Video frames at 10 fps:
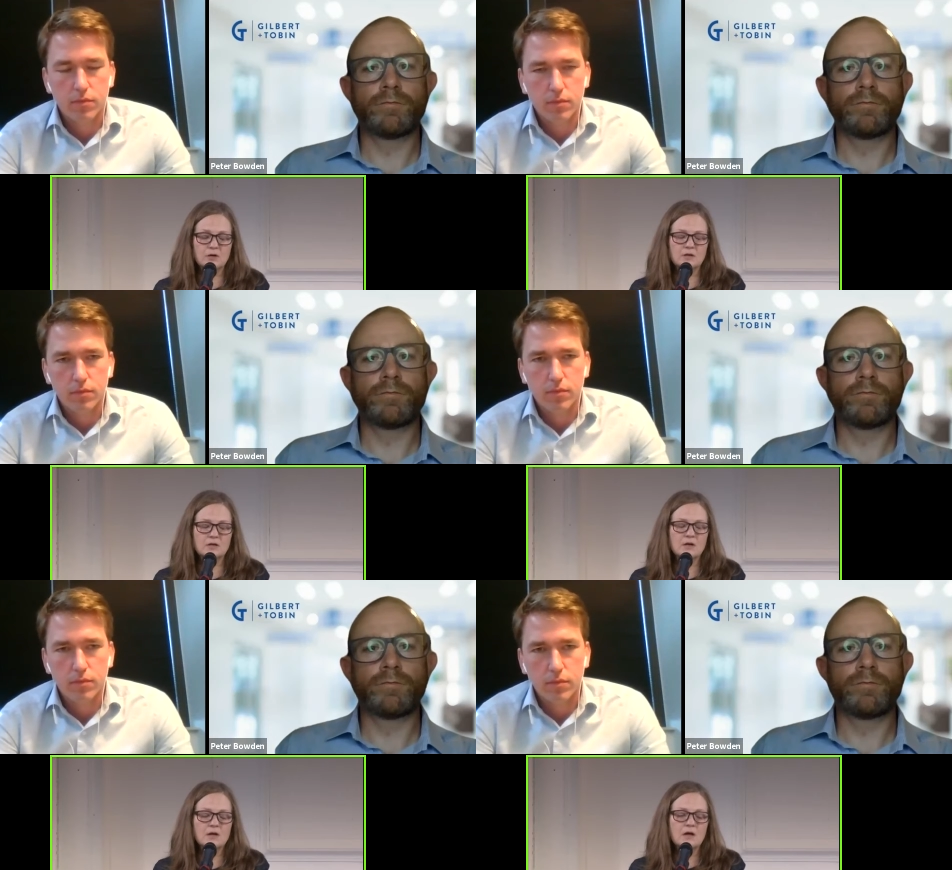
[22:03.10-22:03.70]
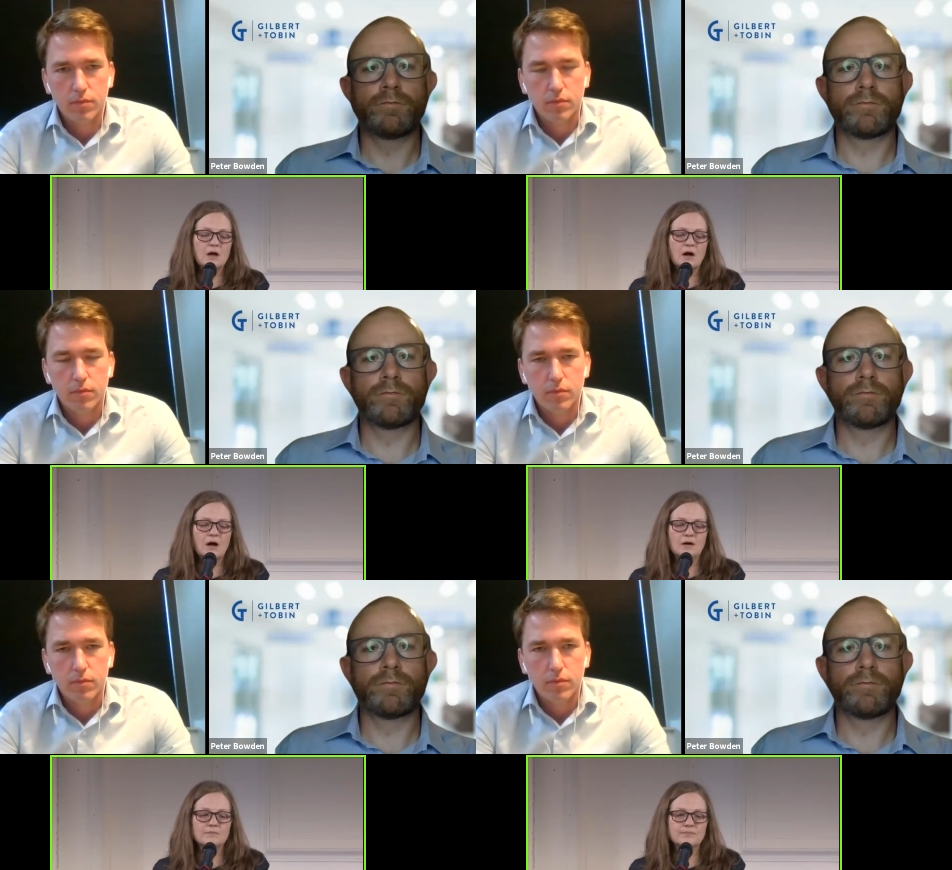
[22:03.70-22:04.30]
Speaker 1: but
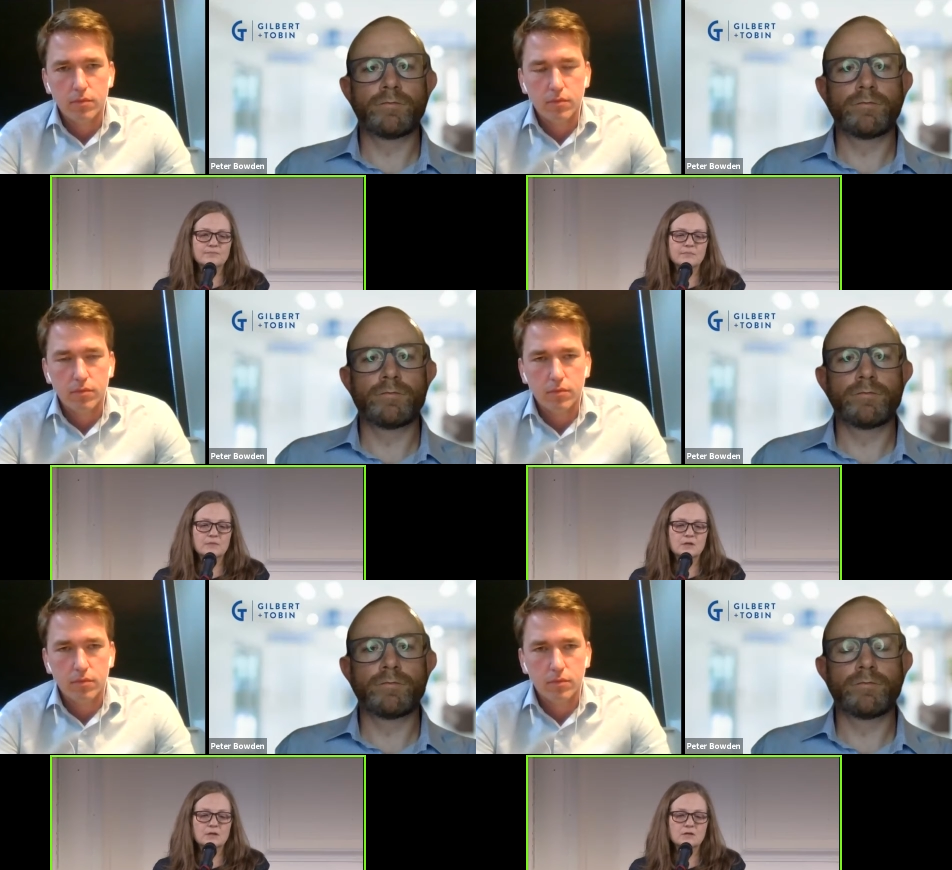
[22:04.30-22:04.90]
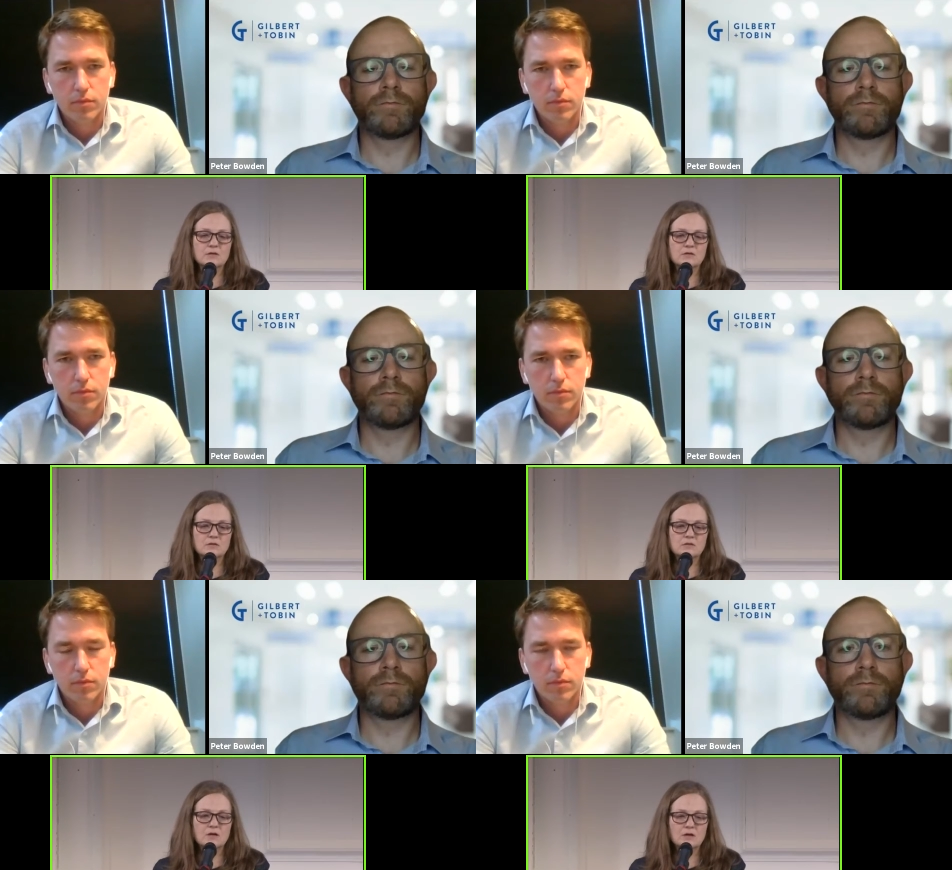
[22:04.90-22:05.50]
um,
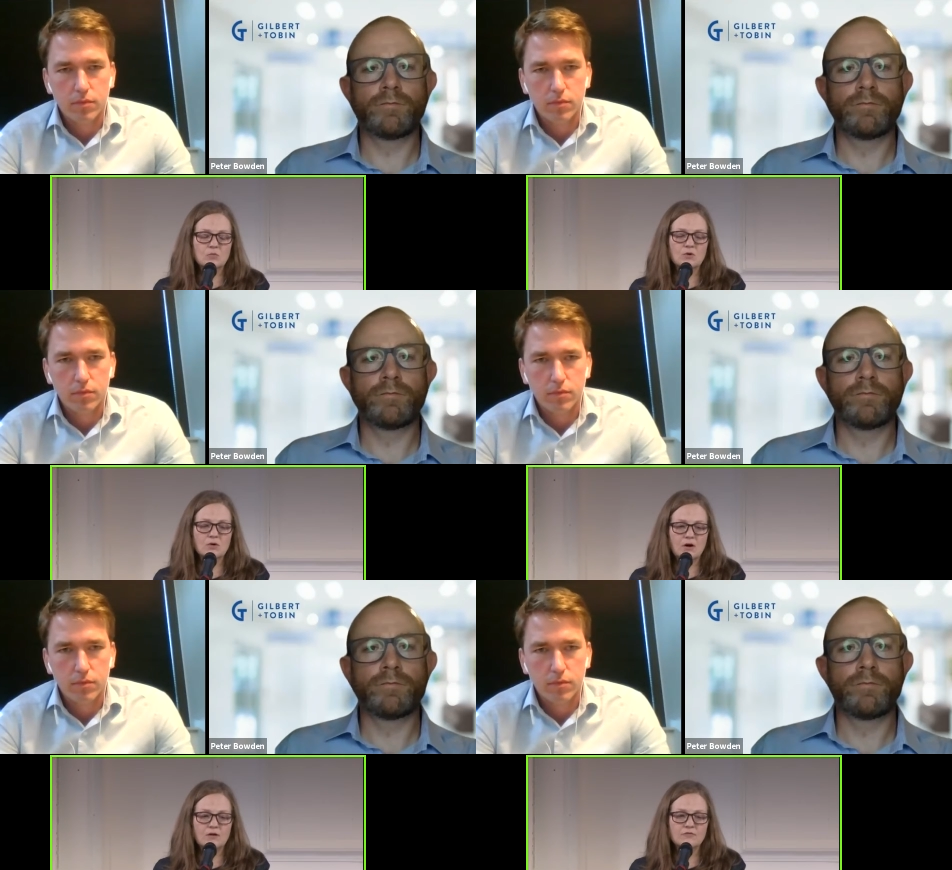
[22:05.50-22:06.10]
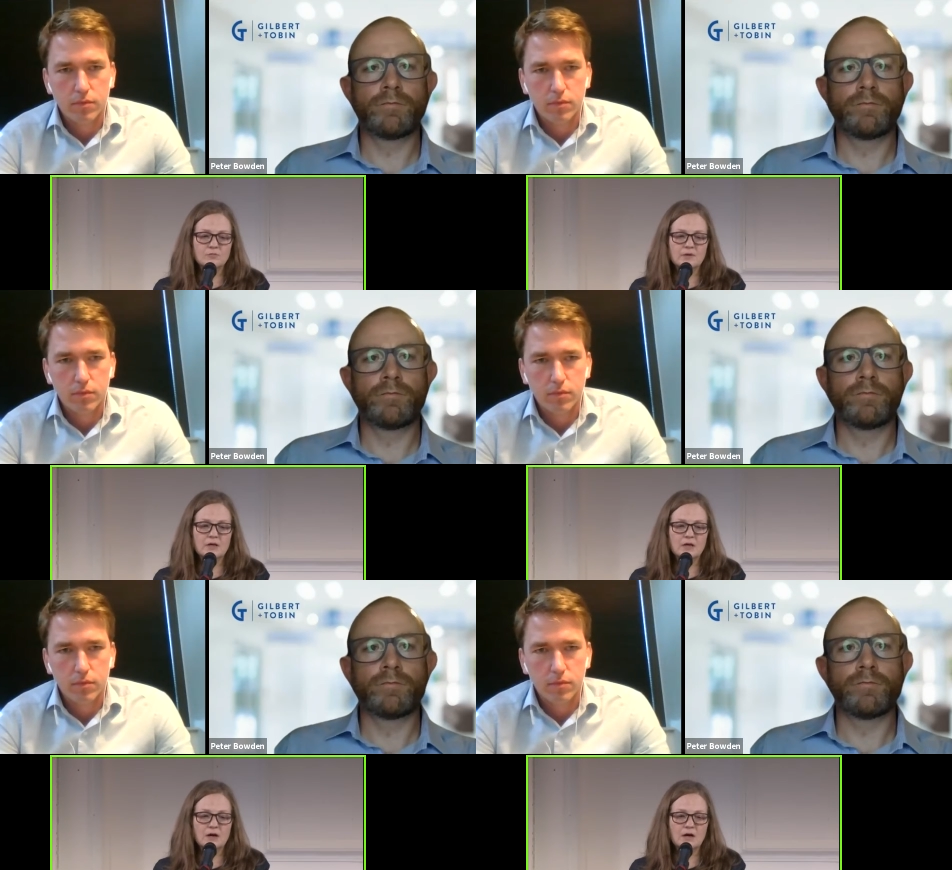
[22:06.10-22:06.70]
there will often
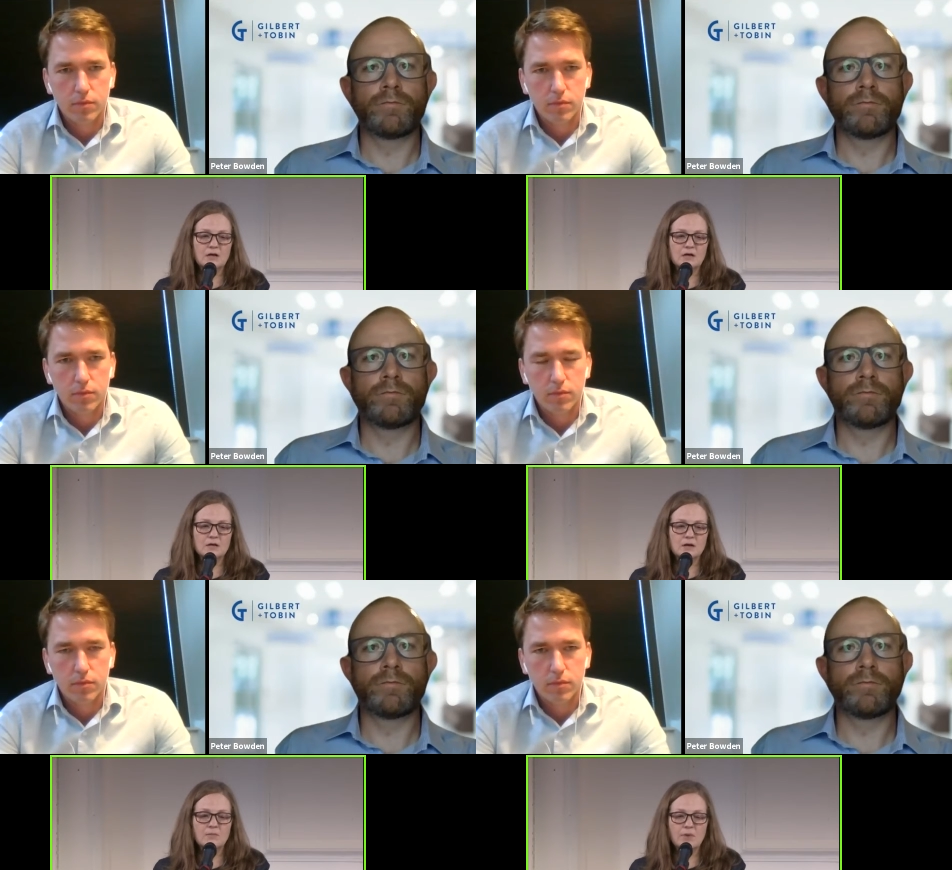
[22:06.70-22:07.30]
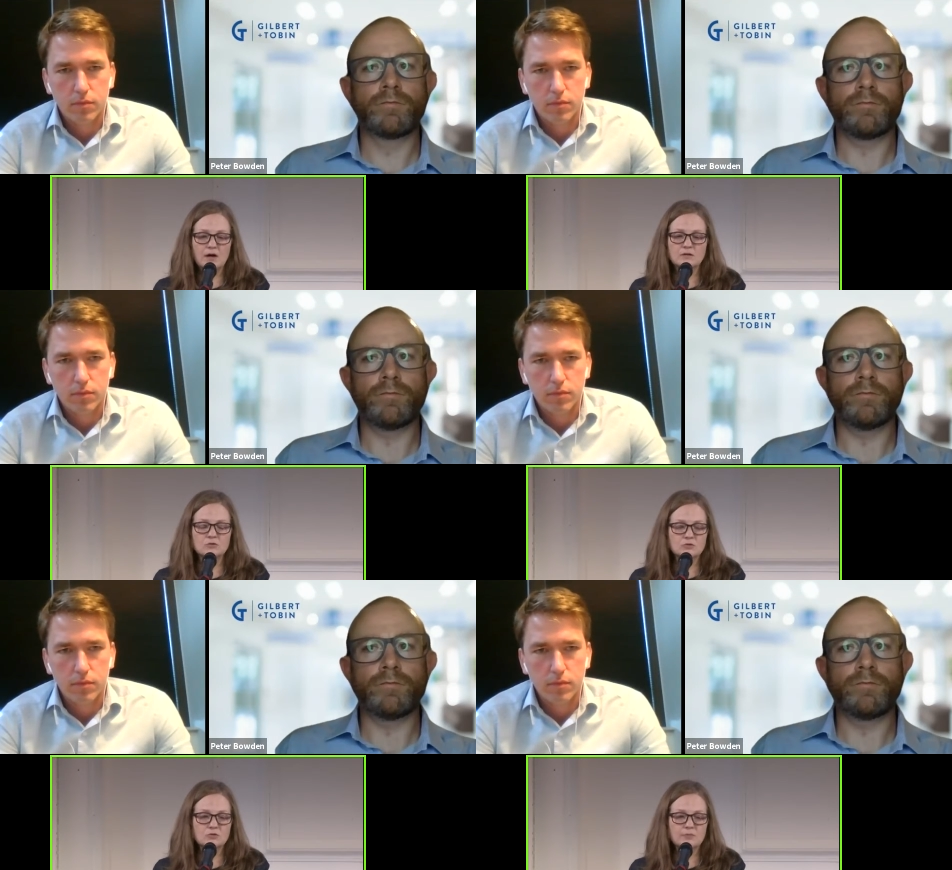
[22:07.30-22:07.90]
be a, a bond
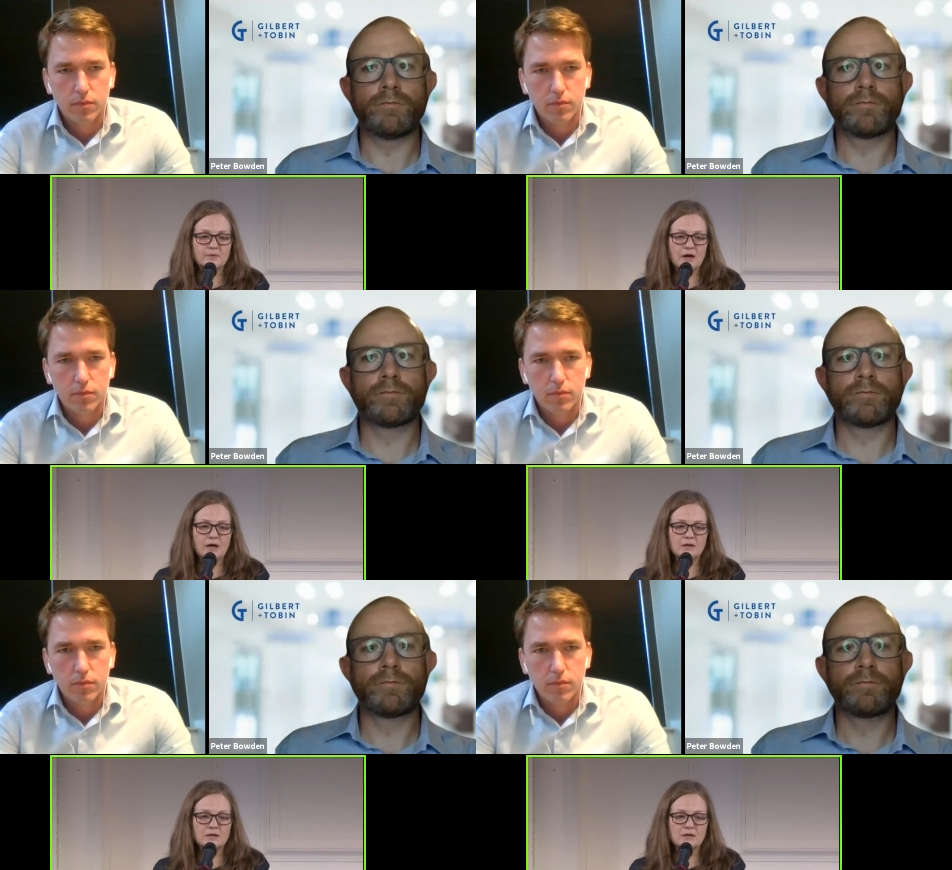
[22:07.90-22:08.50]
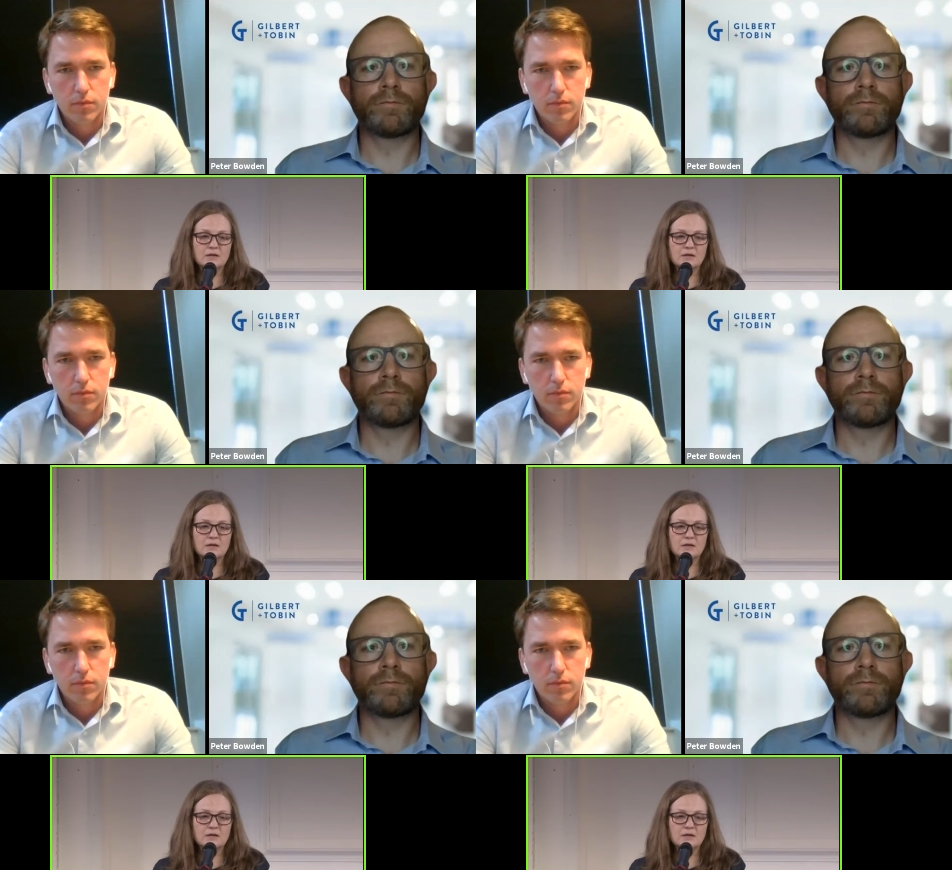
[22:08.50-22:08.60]
group that,